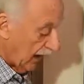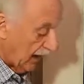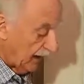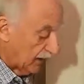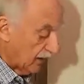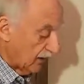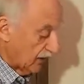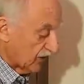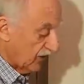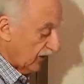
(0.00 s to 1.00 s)
And
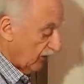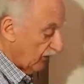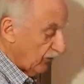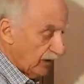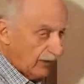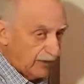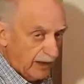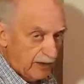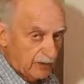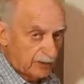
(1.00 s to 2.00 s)
the
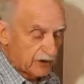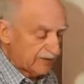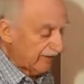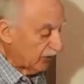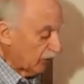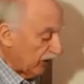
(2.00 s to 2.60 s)
principle of